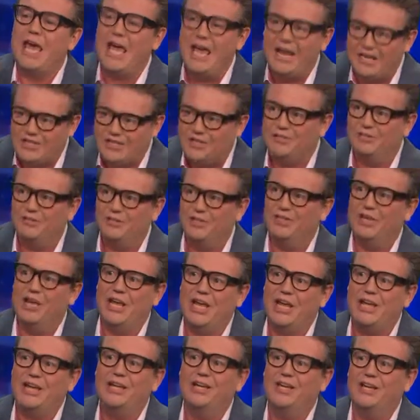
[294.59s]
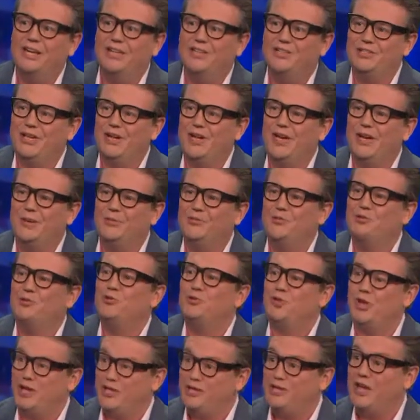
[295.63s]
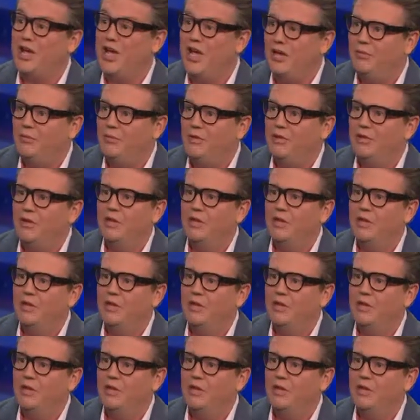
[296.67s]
actively 89 times to change a habit.